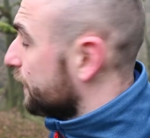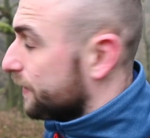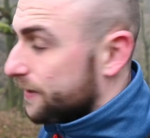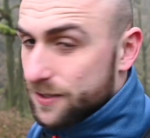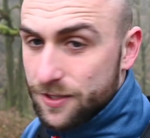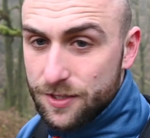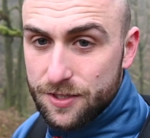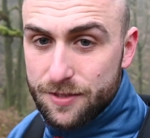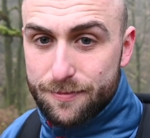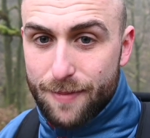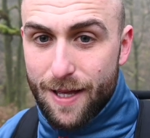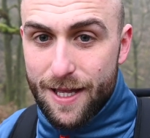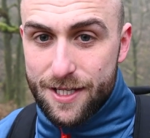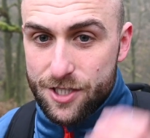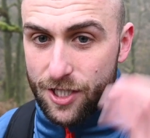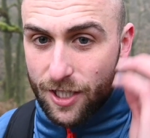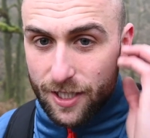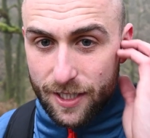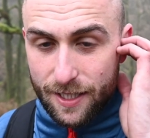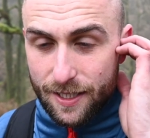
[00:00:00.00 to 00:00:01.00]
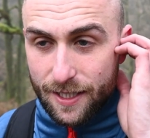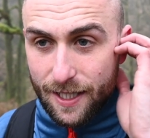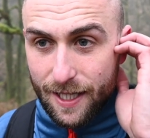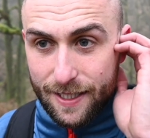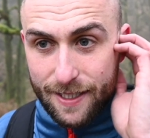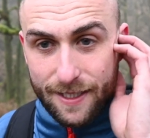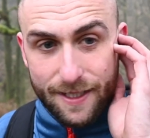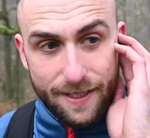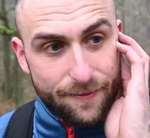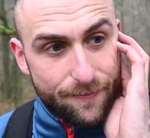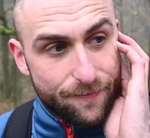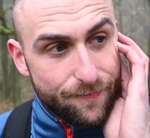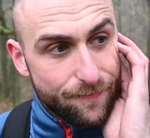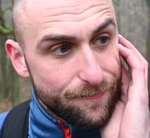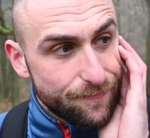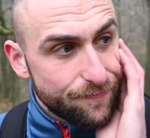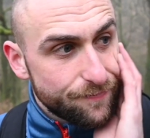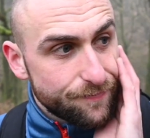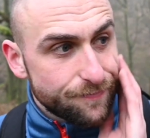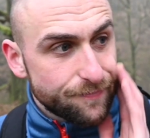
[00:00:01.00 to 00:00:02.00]
It's just magic. And
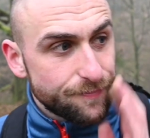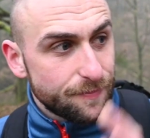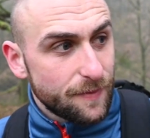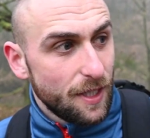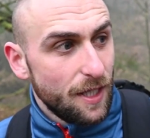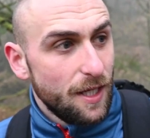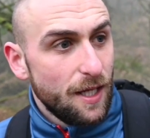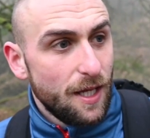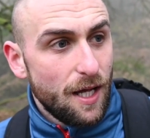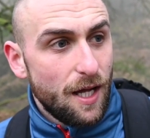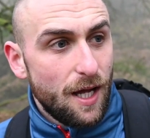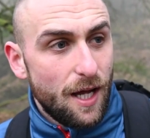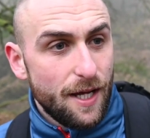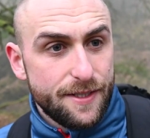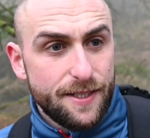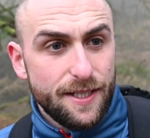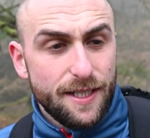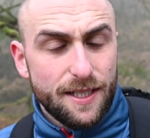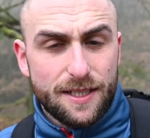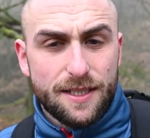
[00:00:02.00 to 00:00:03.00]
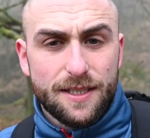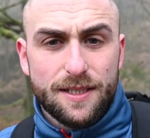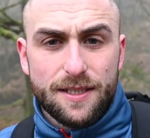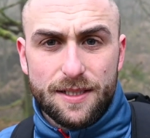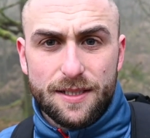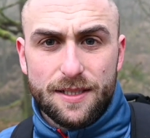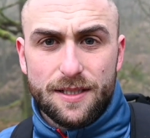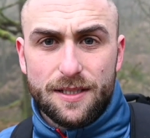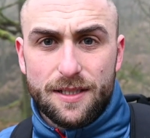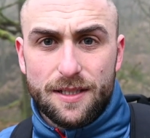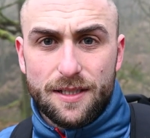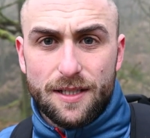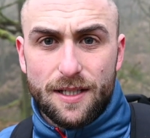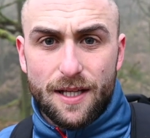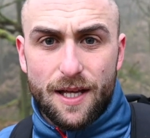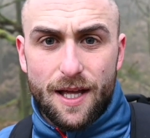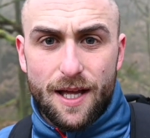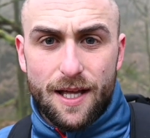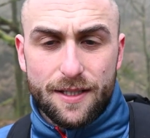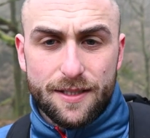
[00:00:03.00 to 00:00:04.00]
I think
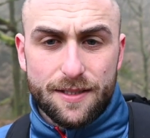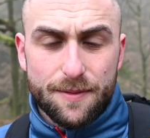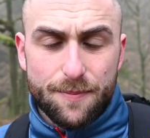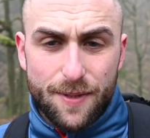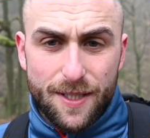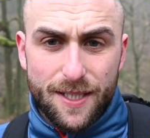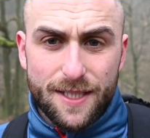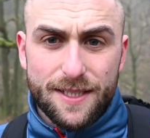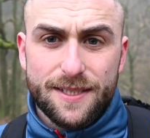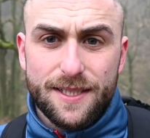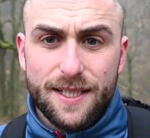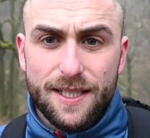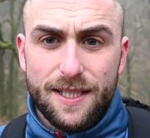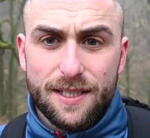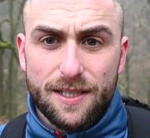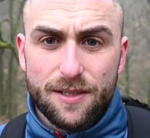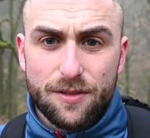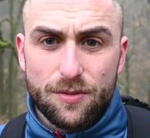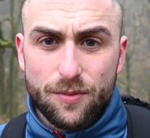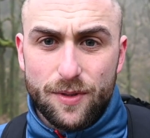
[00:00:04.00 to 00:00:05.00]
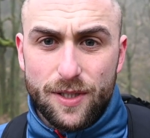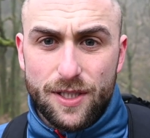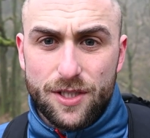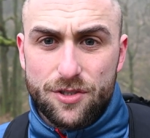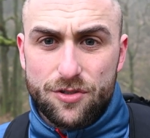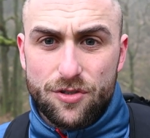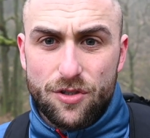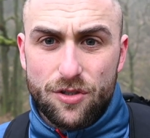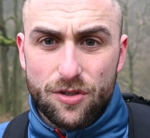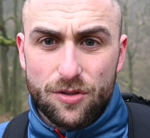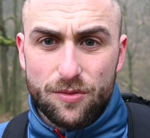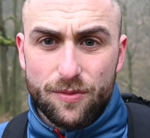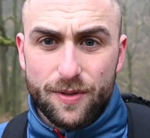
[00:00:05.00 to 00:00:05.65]
the biggest thing that we struggle